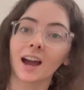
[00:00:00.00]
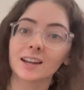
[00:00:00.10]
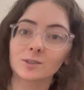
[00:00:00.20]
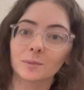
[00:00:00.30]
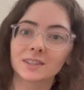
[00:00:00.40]
I
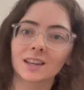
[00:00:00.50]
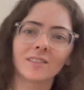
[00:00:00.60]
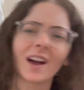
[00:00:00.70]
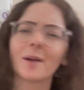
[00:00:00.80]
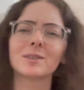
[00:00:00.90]
told
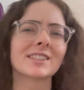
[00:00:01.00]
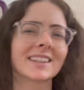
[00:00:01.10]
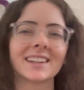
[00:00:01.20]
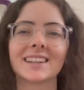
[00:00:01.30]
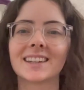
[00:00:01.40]
myself I'm just
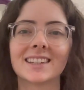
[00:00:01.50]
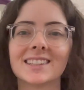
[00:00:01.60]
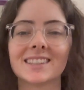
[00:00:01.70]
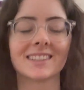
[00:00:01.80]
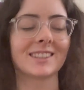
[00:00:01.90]
gonna get
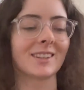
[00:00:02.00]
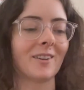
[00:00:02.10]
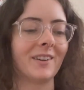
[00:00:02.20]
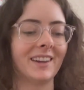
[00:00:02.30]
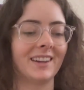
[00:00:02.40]
into
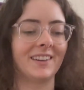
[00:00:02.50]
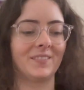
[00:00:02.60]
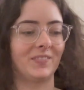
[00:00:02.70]
sewing